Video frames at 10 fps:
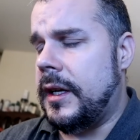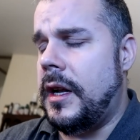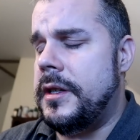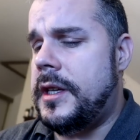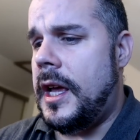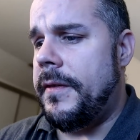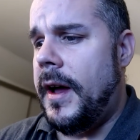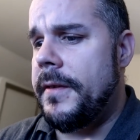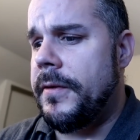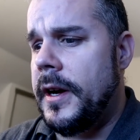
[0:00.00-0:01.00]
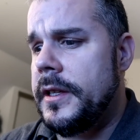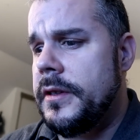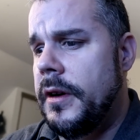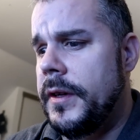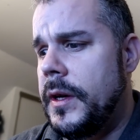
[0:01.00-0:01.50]
I can understand if I had
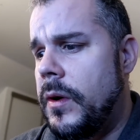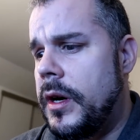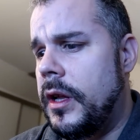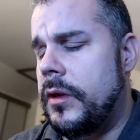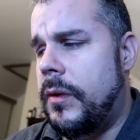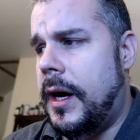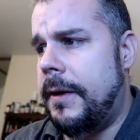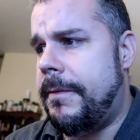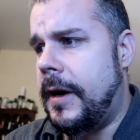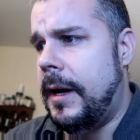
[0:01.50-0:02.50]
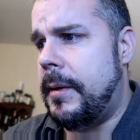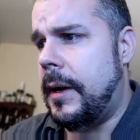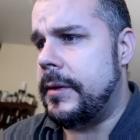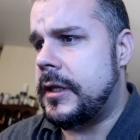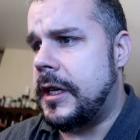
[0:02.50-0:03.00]
friends over and they wanted on the Wi-Fi,
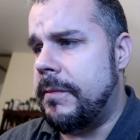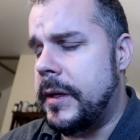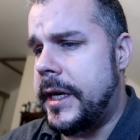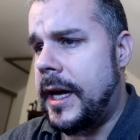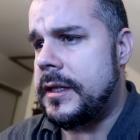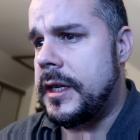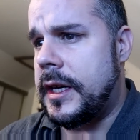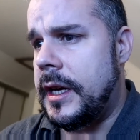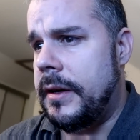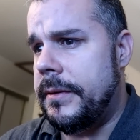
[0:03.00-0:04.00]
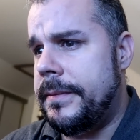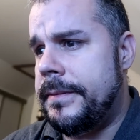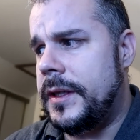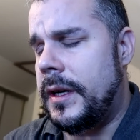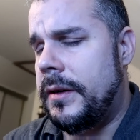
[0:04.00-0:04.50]
but I would just give them the guest account.
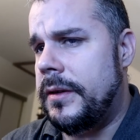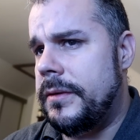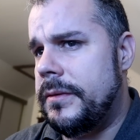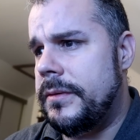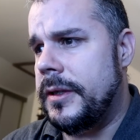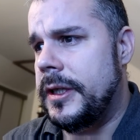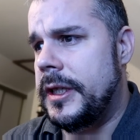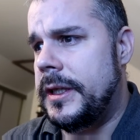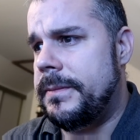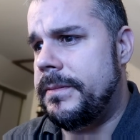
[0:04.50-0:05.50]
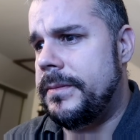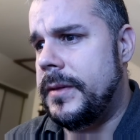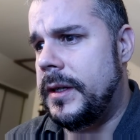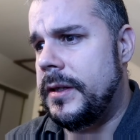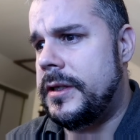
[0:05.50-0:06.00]
So I don't really
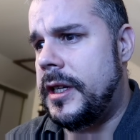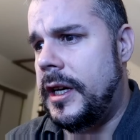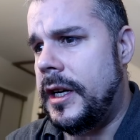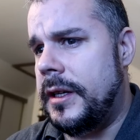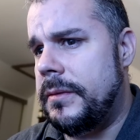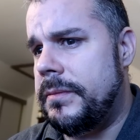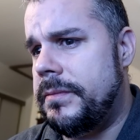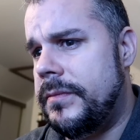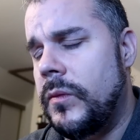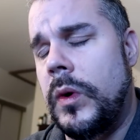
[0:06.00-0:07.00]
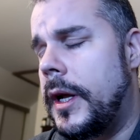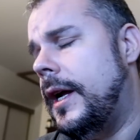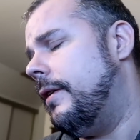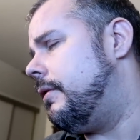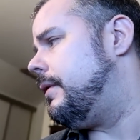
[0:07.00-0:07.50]
understand
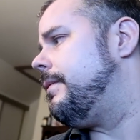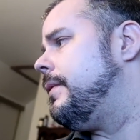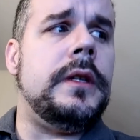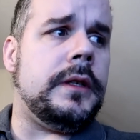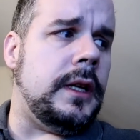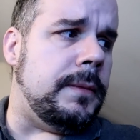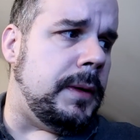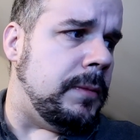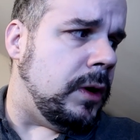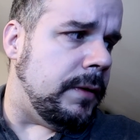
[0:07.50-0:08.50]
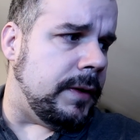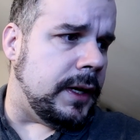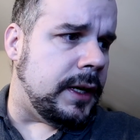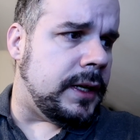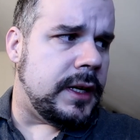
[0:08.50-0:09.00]
whatever. So it's gonna be more of
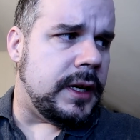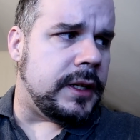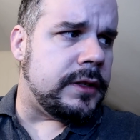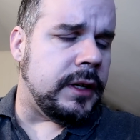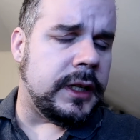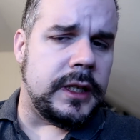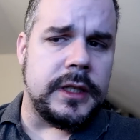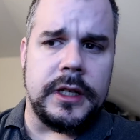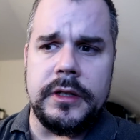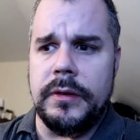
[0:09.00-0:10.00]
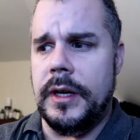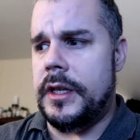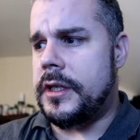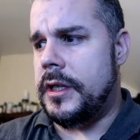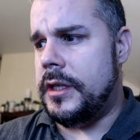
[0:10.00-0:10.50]
a, a tricky
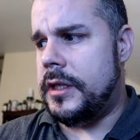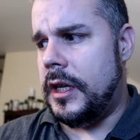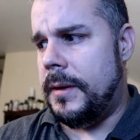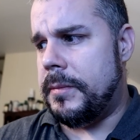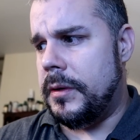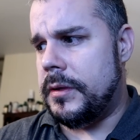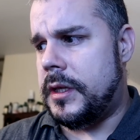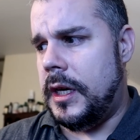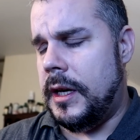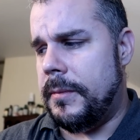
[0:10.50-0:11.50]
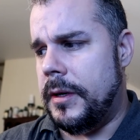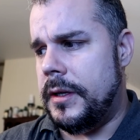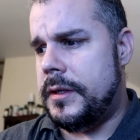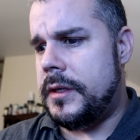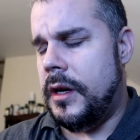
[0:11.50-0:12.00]
situation to set up those
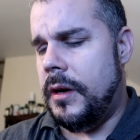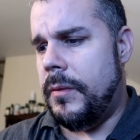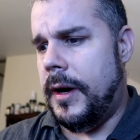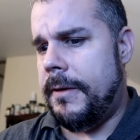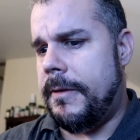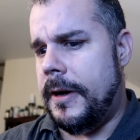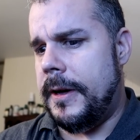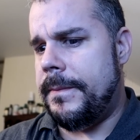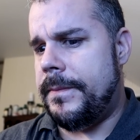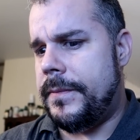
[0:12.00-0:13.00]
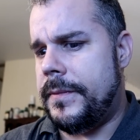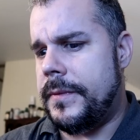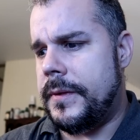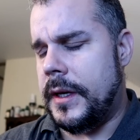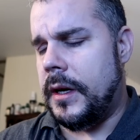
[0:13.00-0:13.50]
cameras on Wi-Fi,
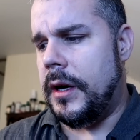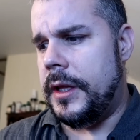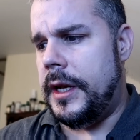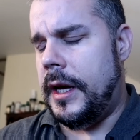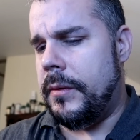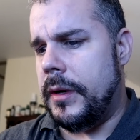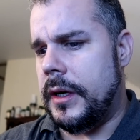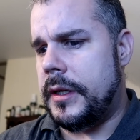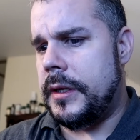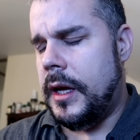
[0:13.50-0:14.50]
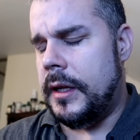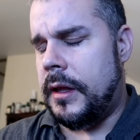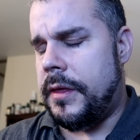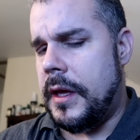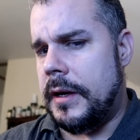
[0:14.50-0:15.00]
like on the network. I
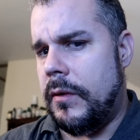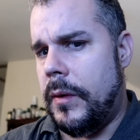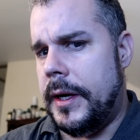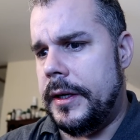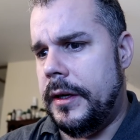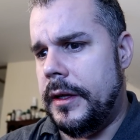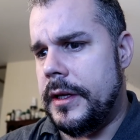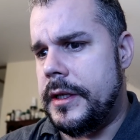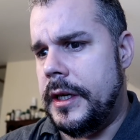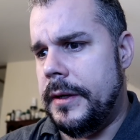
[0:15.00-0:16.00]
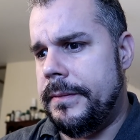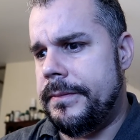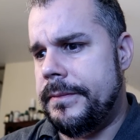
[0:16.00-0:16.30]
have to think of a way to do this now.